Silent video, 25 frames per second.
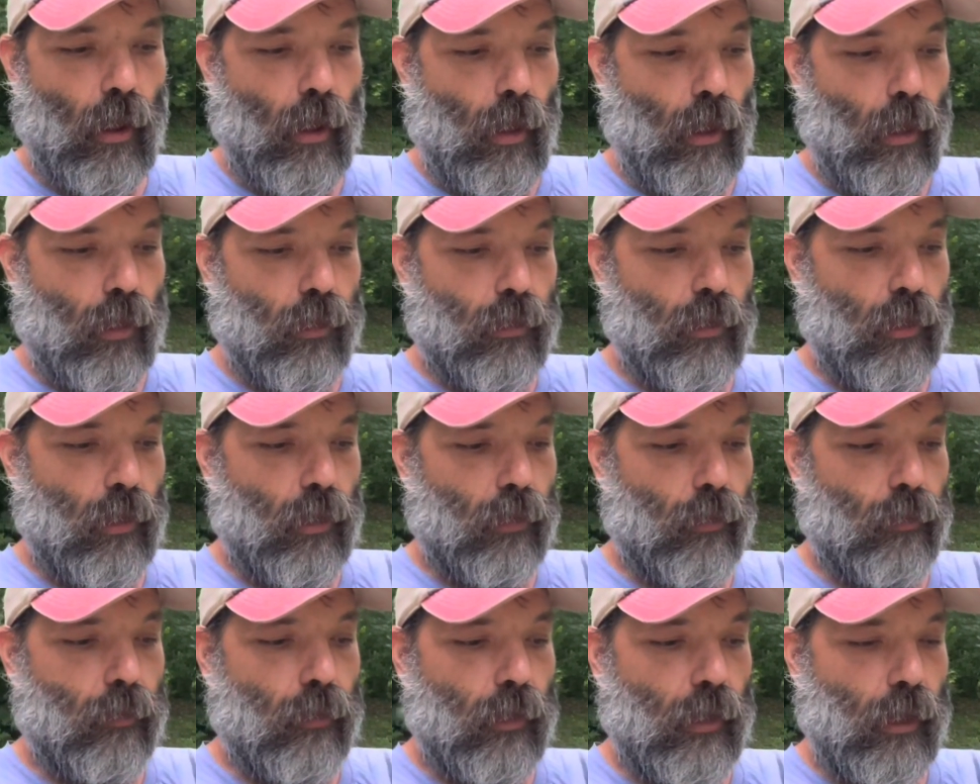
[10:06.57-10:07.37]

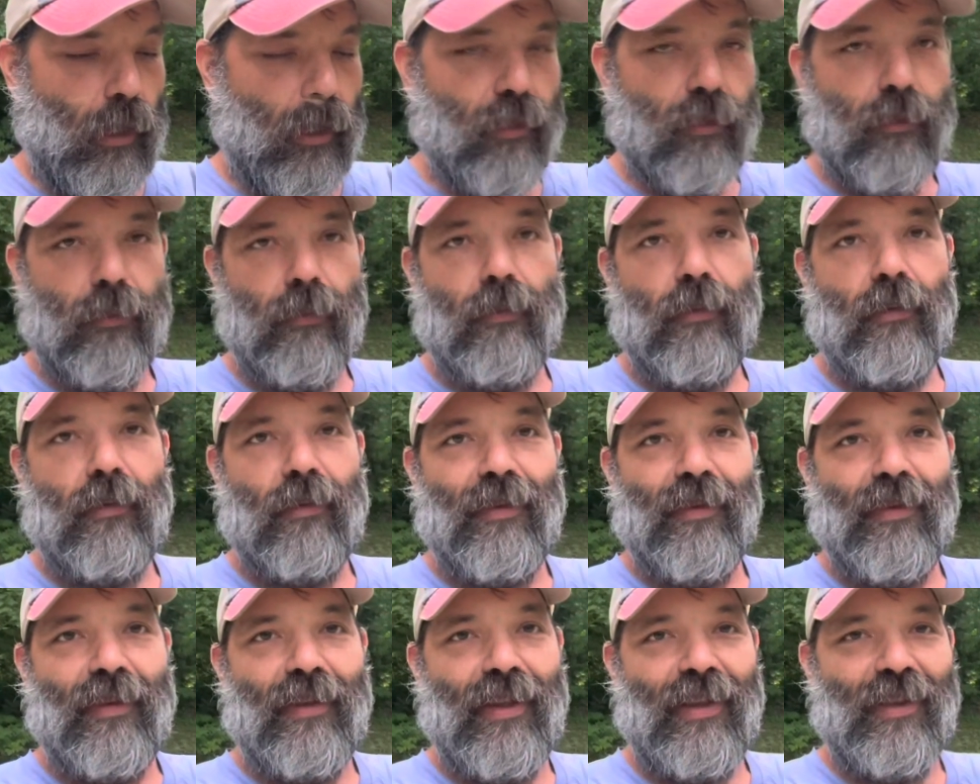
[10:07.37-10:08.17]
So that's
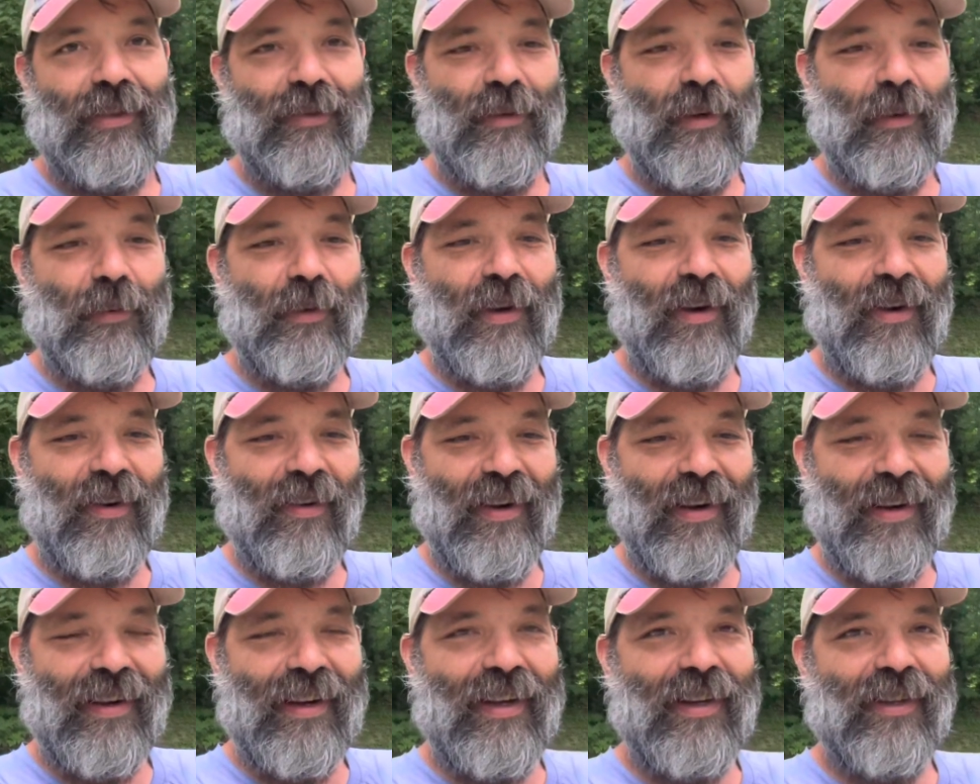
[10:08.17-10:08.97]
where we are
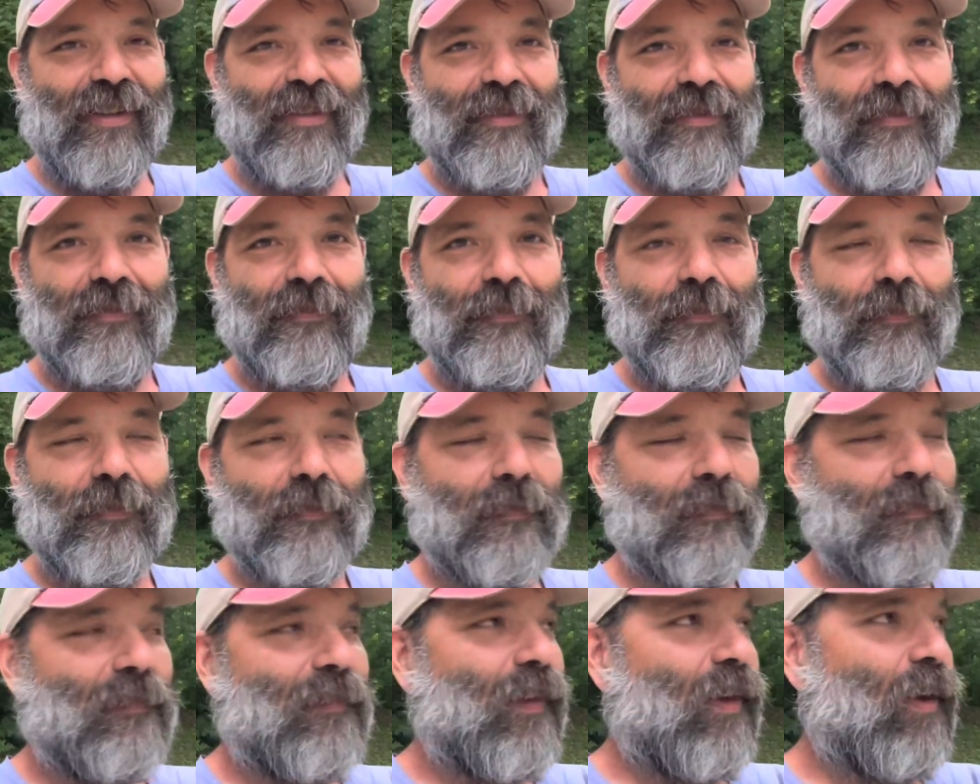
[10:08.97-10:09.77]
right now.
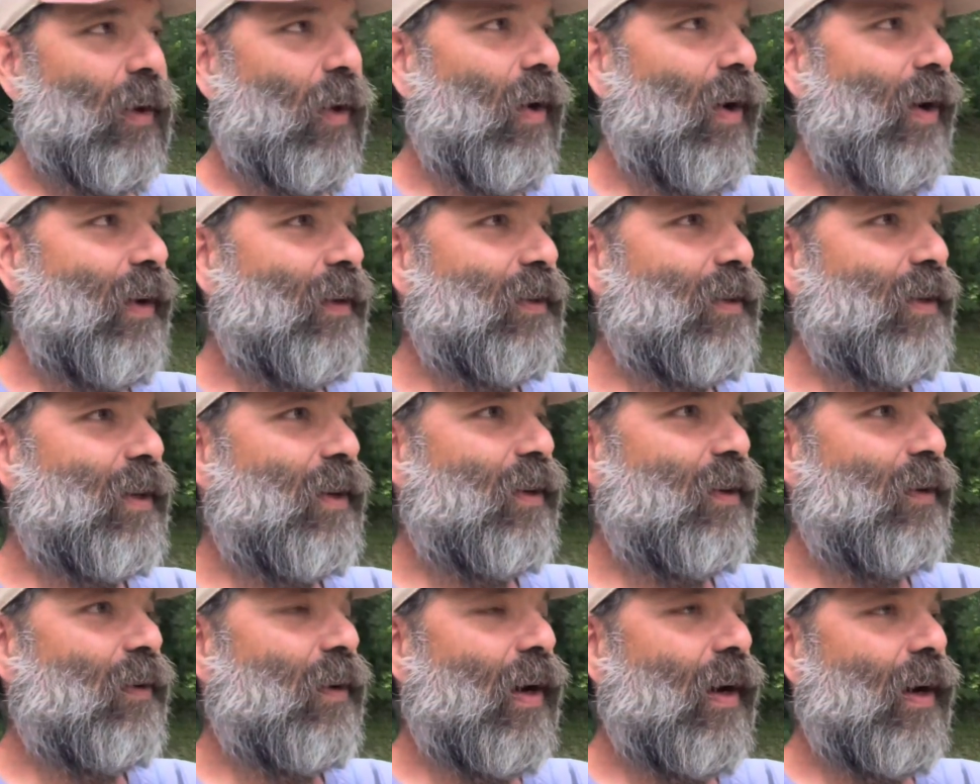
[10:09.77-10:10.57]
All right,
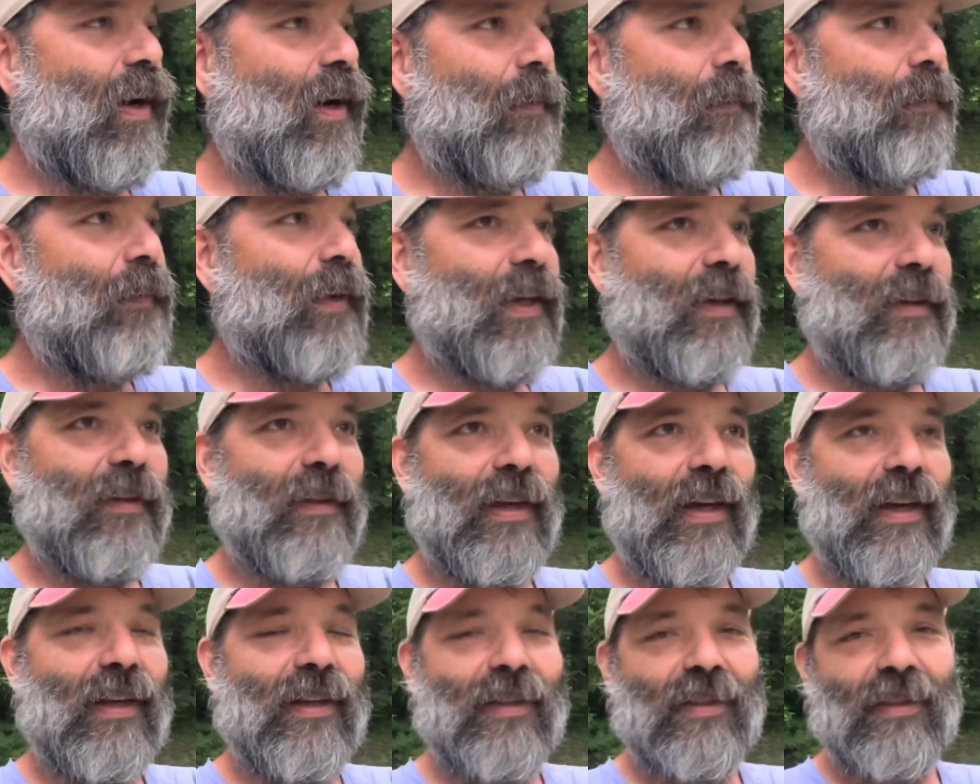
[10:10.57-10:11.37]
so big
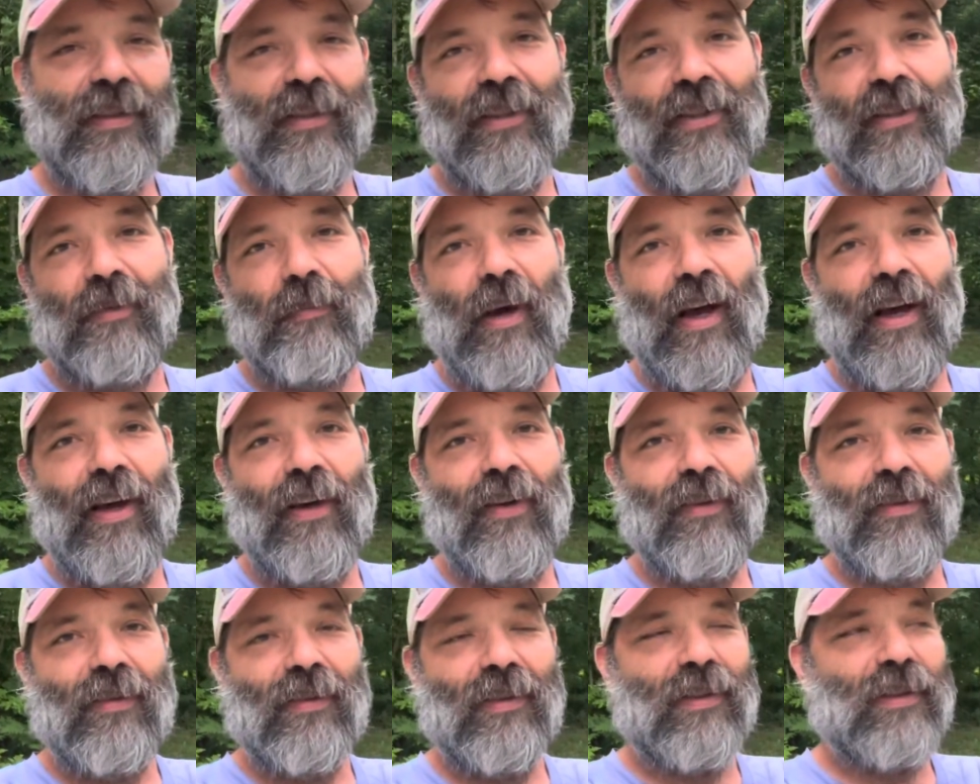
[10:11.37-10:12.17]
thanks to
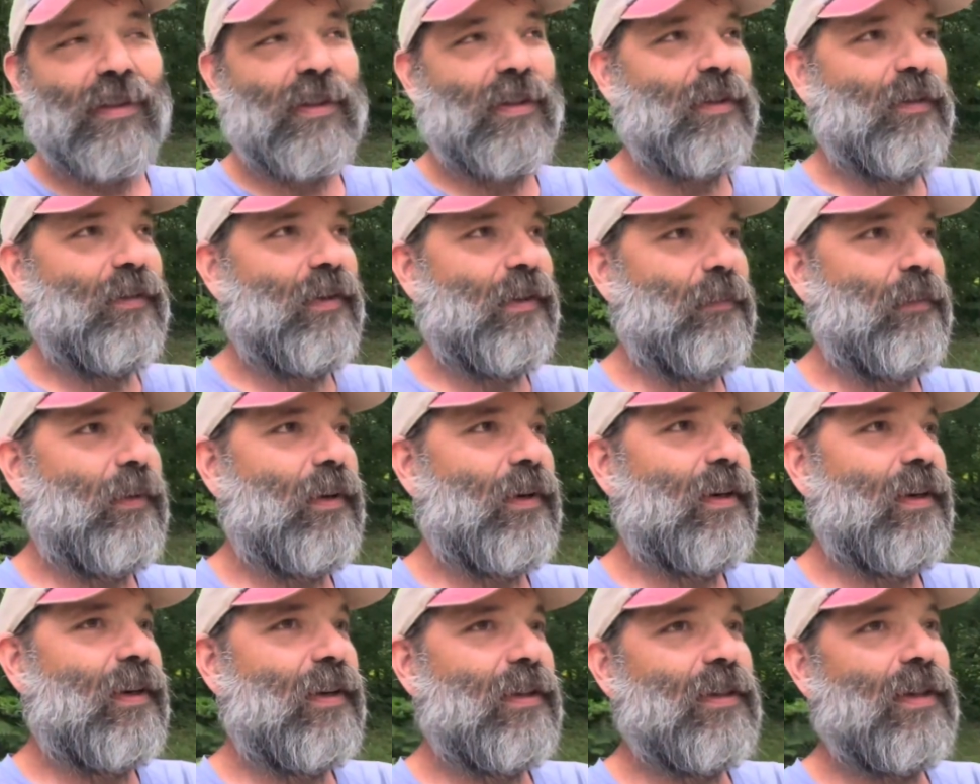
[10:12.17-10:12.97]
Smiles for
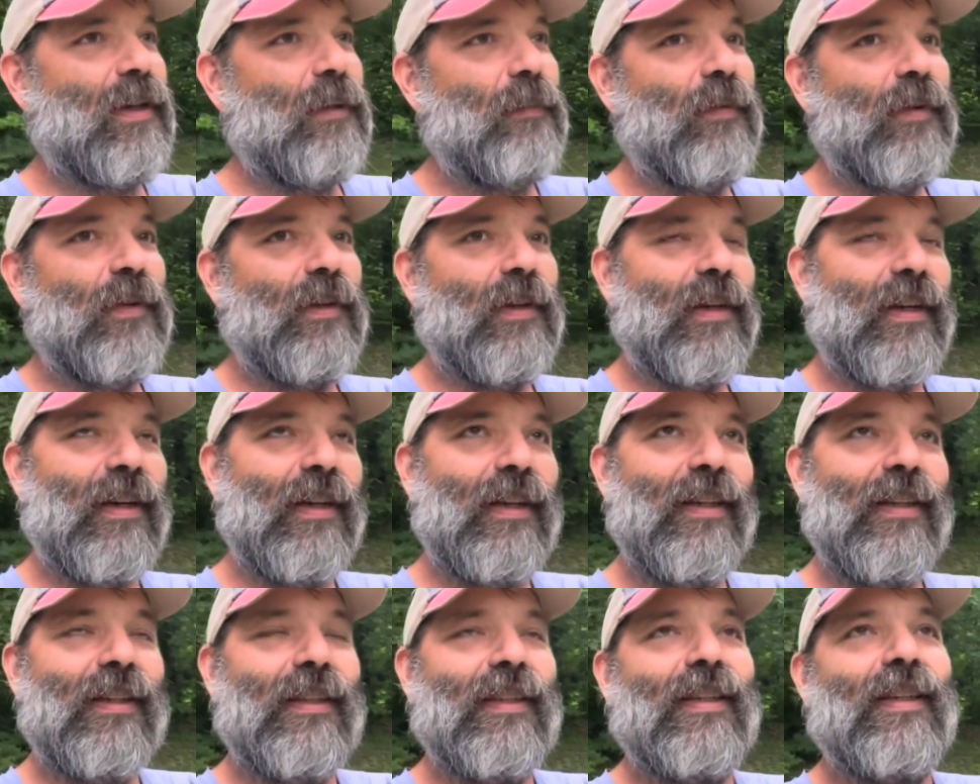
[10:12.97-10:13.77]
putting us up for the
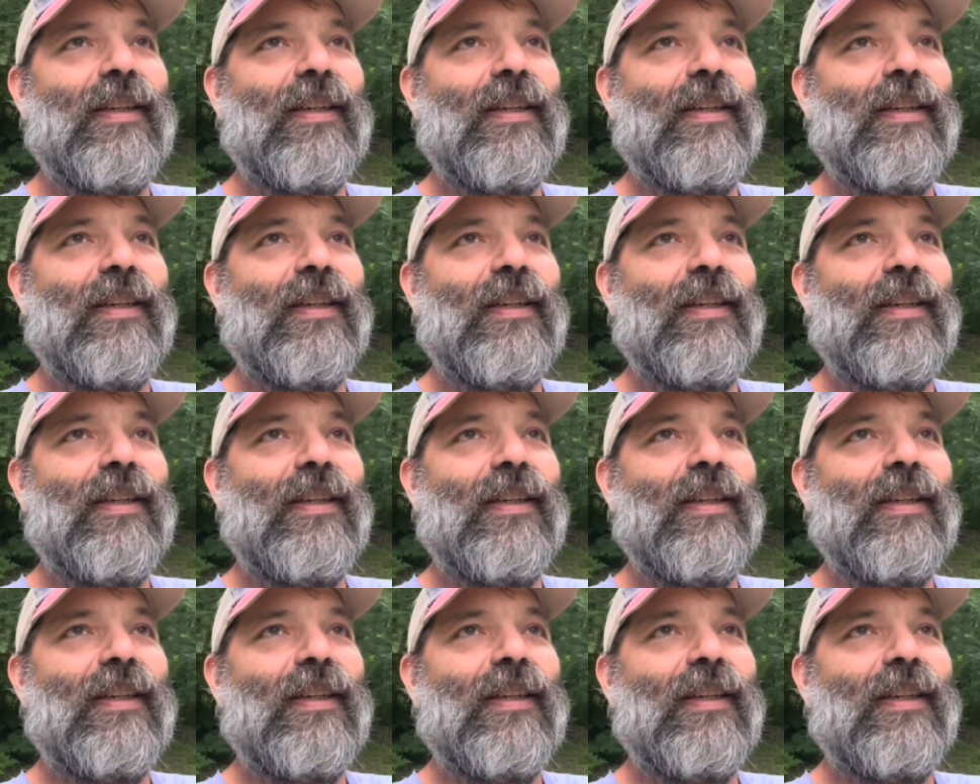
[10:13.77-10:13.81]
night.